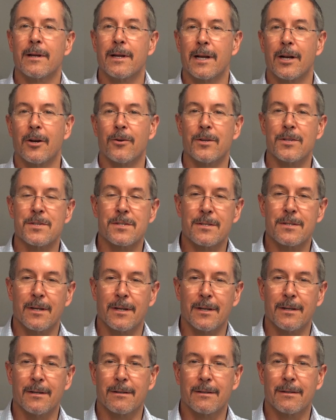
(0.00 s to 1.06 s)
Hair is...
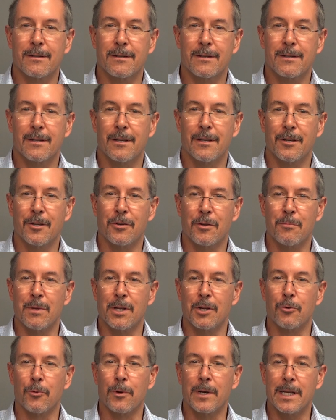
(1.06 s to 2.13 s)
you can be
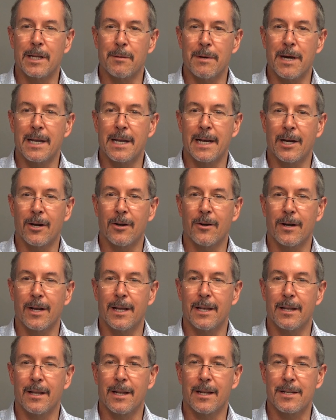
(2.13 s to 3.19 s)
greedy about hair,
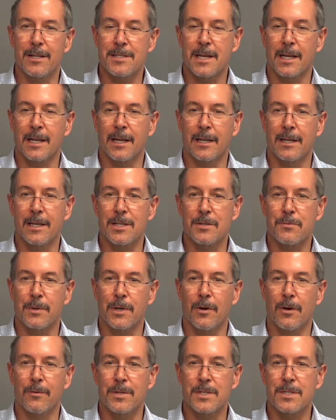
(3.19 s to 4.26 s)
and at a second case we
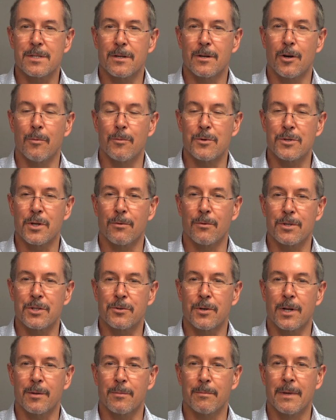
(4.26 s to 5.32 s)
almost always
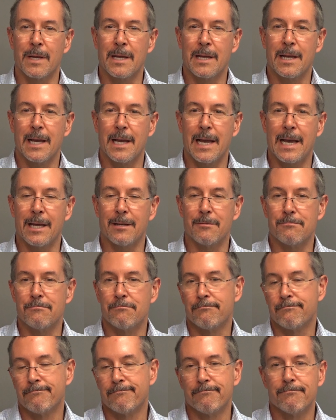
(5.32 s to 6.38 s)
try to add
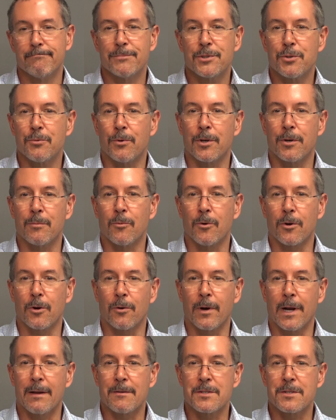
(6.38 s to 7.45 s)
200 more
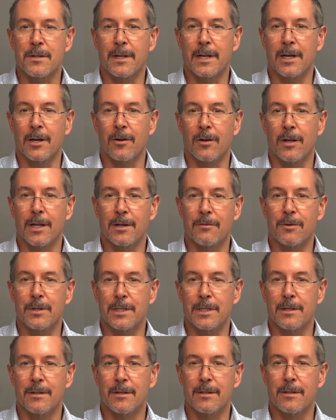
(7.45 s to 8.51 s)
grafts to the hairline if we
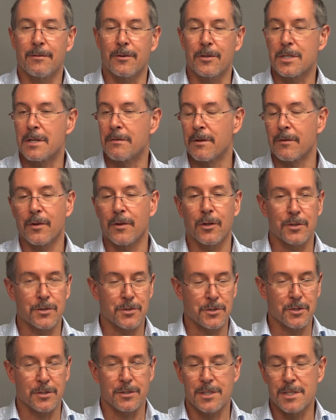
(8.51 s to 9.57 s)
did it first, even if it looks
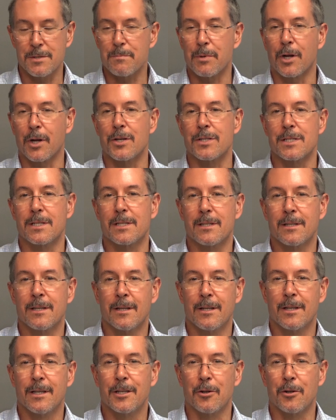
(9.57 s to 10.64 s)
good, just because
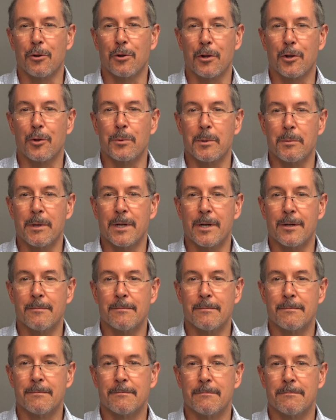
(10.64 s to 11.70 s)
it'll look a little bit better.
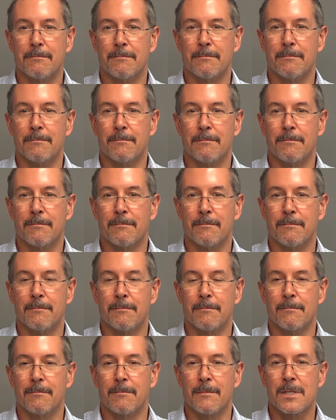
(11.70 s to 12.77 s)

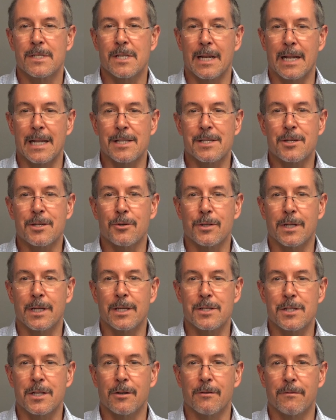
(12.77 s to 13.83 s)
So now let's go to
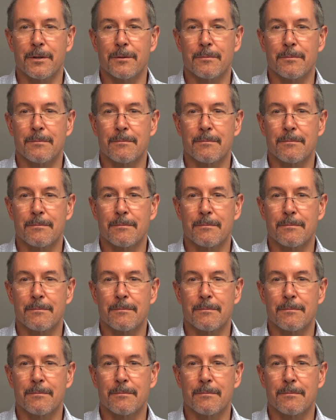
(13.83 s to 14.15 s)
his interview.